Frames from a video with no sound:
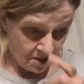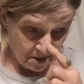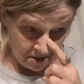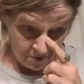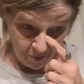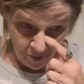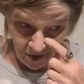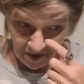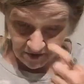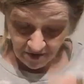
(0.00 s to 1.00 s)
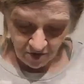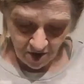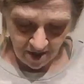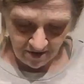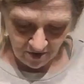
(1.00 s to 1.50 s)
And I want to
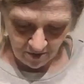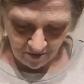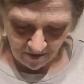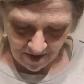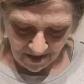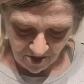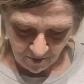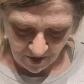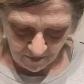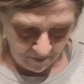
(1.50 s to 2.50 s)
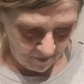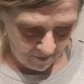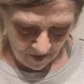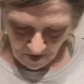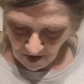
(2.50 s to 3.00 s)
try to do an arrangement.
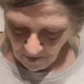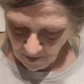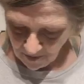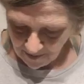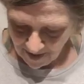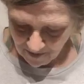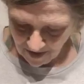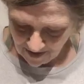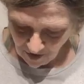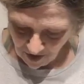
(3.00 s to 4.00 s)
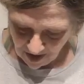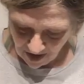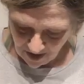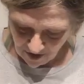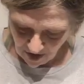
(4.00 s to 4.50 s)
But remember that trick
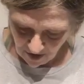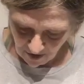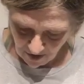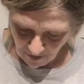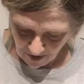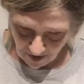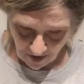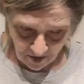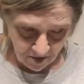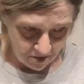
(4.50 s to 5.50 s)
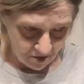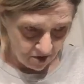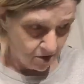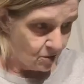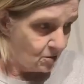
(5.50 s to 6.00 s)
I showed you with the
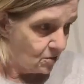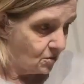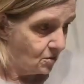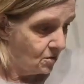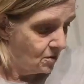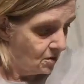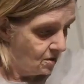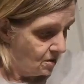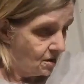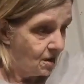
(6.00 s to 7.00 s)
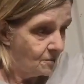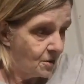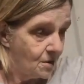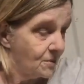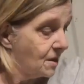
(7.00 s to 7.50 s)
glue? I
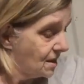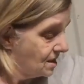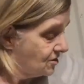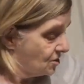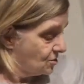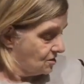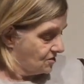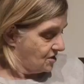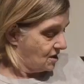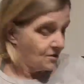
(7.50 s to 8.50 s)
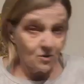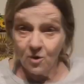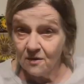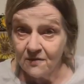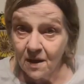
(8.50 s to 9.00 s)
got to turn this iron
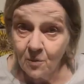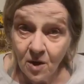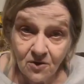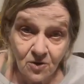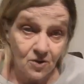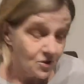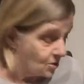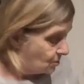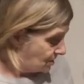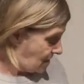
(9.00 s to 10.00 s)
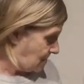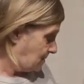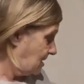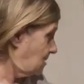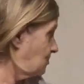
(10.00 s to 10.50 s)
off. I was going to do a
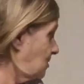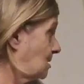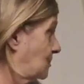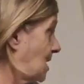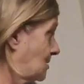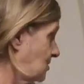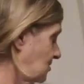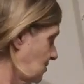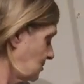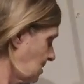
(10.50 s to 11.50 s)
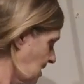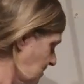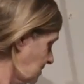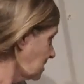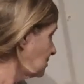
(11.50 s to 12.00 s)
napkin, but I'm not going to do a
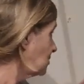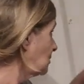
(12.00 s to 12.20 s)
napkin.